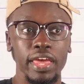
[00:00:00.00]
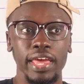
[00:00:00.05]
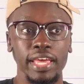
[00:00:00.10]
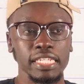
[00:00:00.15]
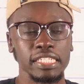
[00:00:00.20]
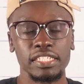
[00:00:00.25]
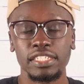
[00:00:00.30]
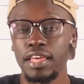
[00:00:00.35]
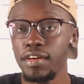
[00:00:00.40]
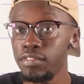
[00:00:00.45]
a
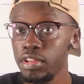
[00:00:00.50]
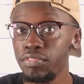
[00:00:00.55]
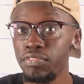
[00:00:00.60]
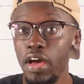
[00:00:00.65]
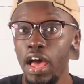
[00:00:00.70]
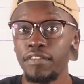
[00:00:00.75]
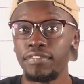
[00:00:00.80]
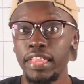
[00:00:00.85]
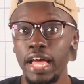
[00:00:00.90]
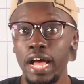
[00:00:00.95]

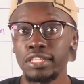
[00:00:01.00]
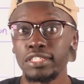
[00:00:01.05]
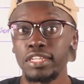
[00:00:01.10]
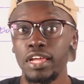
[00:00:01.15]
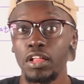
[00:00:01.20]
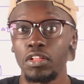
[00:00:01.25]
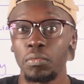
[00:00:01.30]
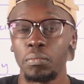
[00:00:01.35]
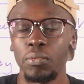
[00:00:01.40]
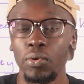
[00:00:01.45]

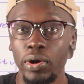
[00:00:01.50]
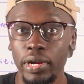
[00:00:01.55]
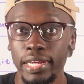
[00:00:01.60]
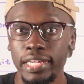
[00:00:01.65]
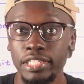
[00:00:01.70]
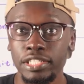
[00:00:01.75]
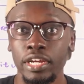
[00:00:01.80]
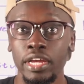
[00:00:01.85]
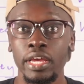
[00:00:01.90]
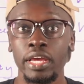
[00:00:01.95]
$75,000
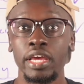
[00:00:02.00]
mortgage,